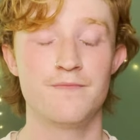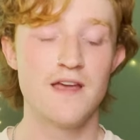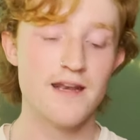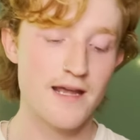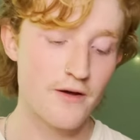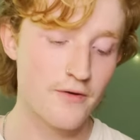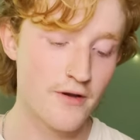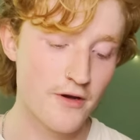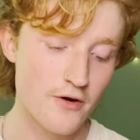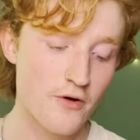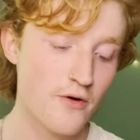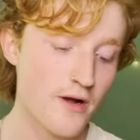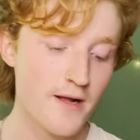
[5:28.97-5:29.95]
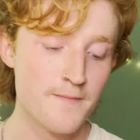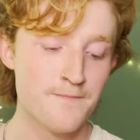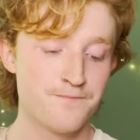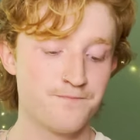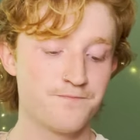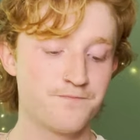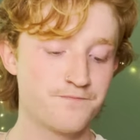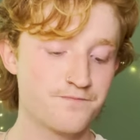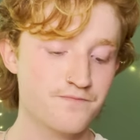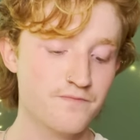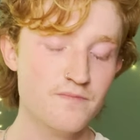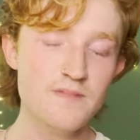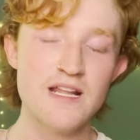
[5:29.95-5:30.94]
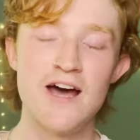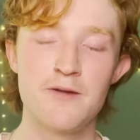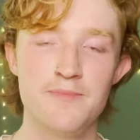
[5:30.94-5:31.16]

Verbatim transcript: They now know how